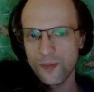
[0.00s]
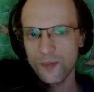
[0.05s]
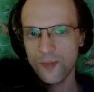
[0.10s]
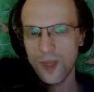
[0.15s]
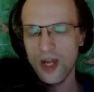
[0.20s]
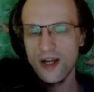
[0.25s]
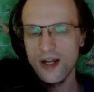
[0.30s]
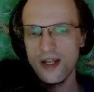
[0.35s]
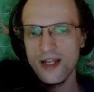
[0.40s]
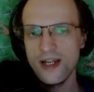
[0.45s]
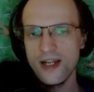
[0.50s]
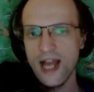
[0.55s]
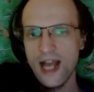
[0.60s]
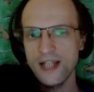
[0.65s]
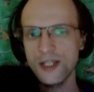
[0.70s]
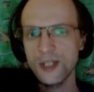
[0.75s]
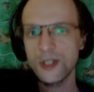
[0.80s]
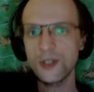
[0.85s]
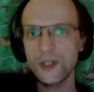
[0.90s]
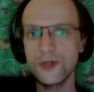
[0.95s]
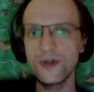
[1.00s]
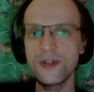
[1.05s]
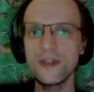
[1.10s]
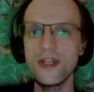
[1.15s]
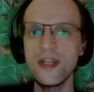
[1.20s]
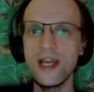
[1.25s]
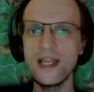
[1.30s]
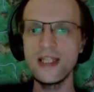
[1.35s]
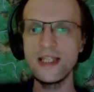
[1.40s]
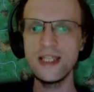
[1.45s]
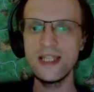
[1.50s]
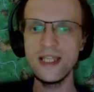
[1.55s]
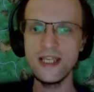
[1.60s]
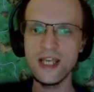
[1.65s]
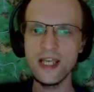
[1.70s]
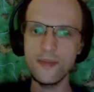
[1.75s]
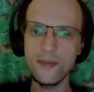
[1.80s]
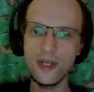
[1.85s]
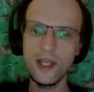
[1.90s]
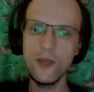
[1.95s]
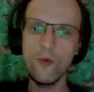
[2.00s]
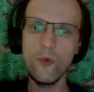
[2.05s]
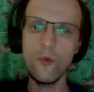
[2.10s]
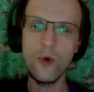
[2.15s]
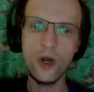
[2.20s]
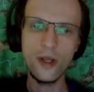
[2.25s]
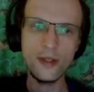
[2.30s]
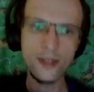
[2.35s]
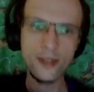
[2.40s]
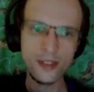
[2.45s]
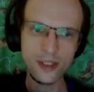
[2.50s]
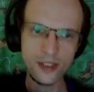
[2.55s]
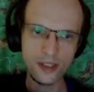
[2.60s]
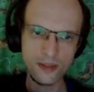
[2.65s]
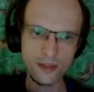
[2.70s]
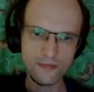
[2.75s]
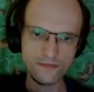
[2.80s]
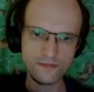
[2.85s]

And it has a certain idea. I mean, he wants